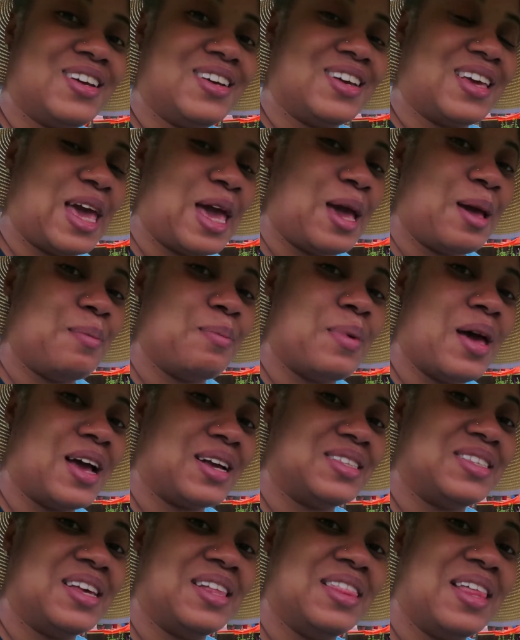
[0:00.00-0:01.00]
came
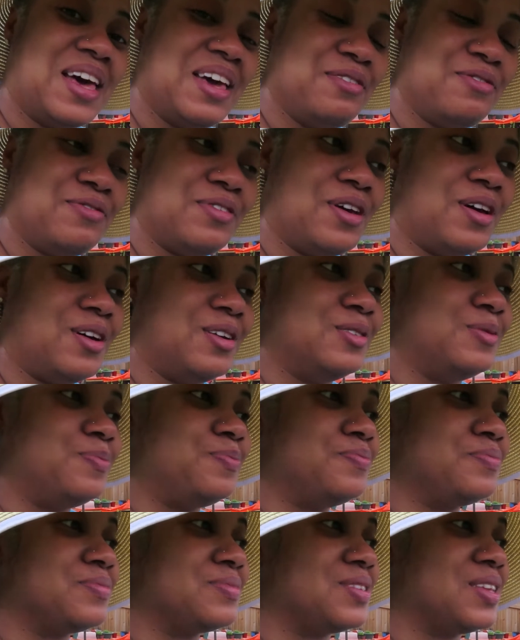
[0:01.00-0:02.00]
back to life, y'all,
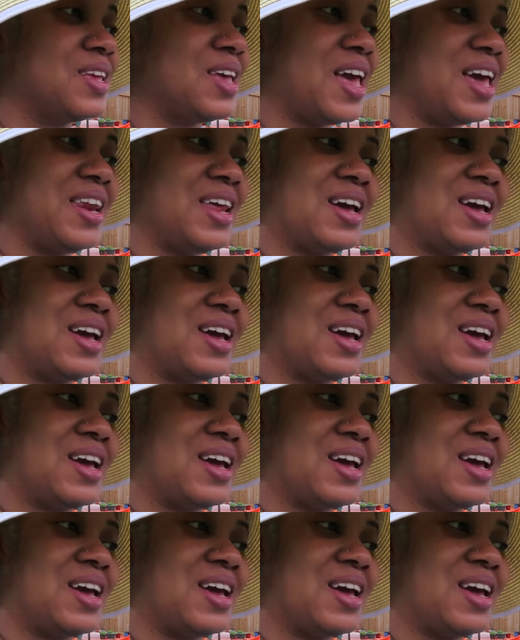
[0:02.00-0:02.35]
and